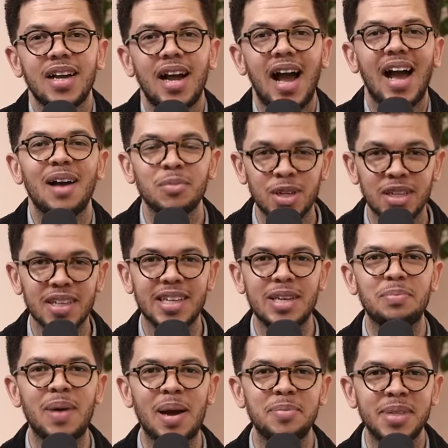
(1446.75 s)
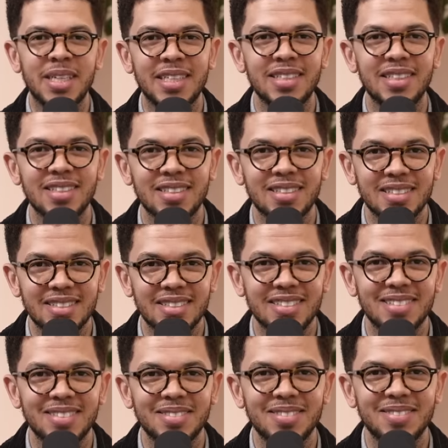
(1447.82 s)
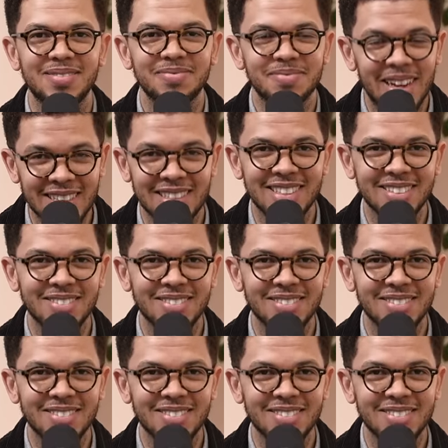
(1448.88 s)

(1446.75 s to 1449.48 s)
I'm going to keep my beard. But